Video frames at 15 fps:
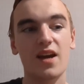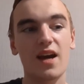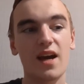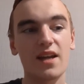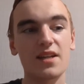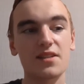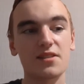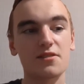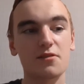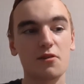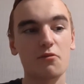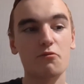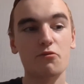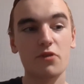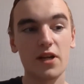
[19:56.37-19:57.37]
and it's a
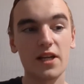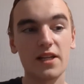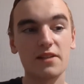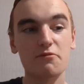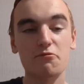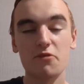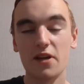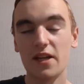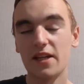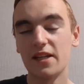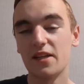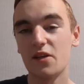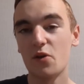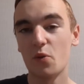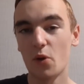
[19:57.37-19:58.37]
really, really
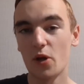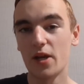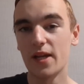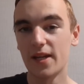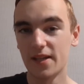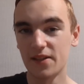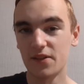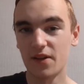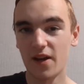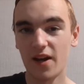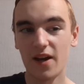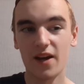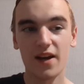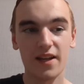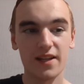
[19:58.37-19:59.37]
quirky little
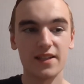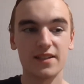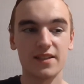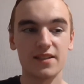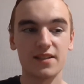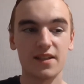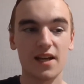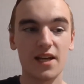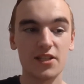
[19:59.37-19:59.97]
car, and I